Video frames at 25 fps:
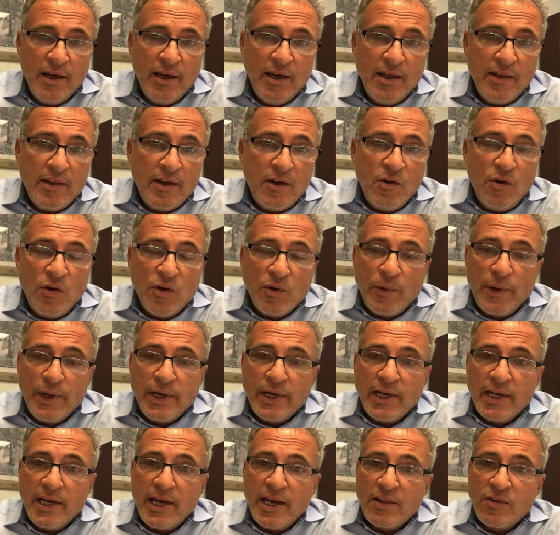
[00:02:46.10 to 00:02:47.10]
the only way
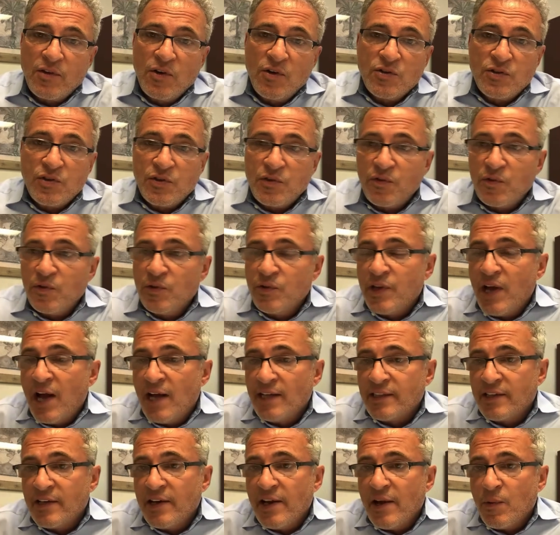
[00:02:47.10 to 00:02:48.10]
you're going to get those is through
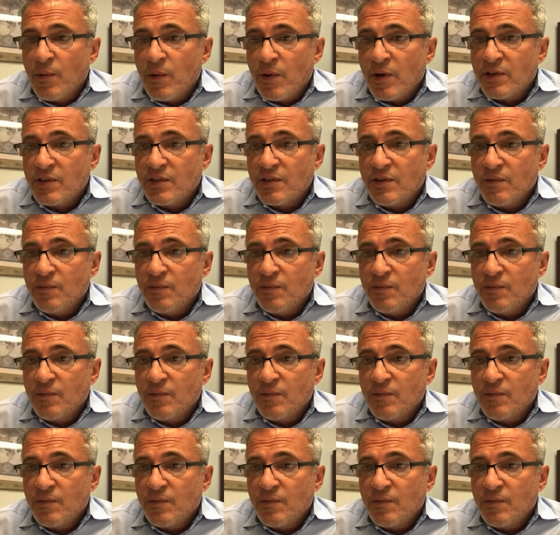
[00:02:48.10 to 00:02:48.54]
doctor networks.